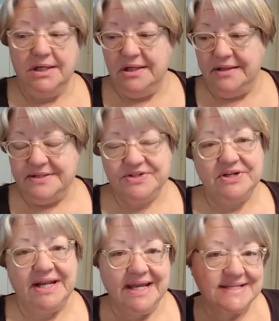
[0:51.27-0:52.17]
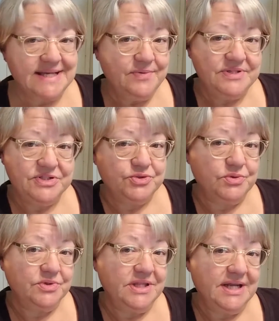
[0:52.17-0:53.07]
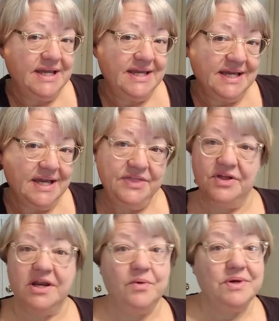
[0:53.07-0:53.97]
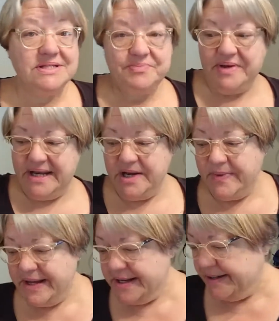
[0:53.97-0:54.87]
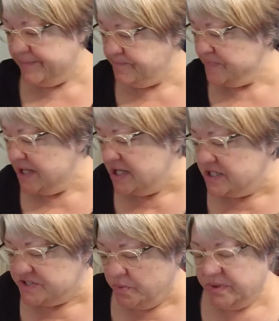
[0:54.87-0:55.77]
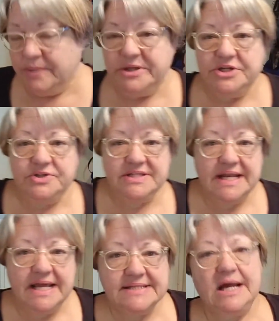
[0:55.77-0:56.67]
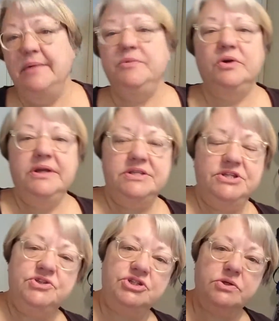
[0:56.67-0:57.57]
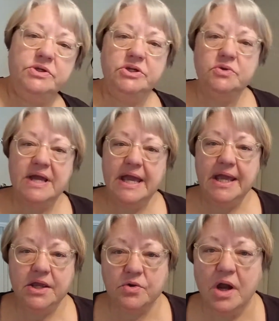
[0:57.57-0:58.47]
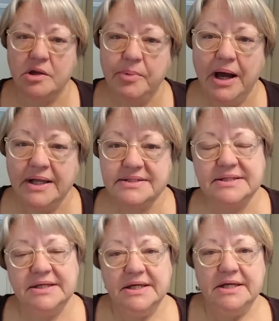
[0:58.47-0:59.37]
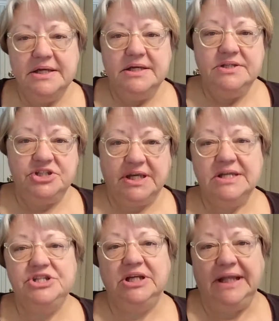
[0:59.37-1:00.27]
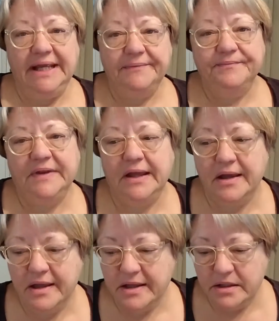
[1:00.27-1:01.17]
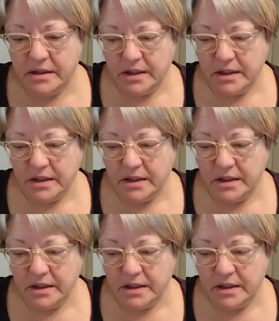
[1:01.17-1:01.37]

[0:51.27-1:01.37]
that's good. I guess I was truer than I thought I was. But anyway, so what I'm going to do today is I'm going to show you a crock-pot chicken chili, and